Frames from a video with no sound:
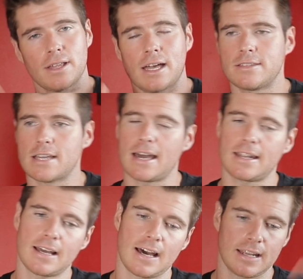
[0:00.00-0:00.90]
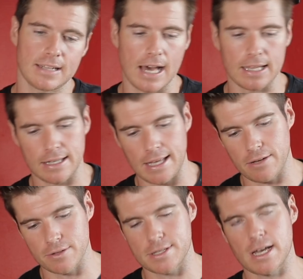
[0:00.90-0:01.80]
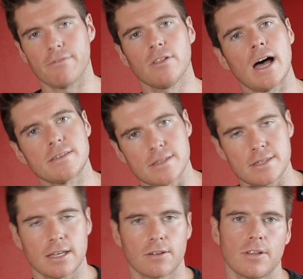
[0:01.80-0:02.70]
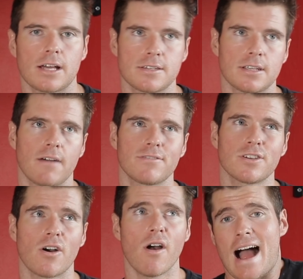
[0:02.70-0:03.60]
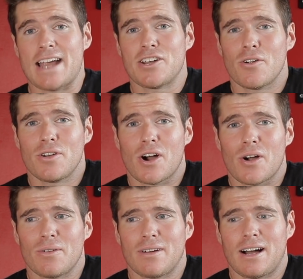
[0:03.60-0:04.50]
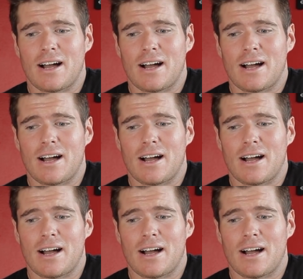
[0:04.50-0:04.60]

that legal stuff, licensing and all that stuff. So I don't know.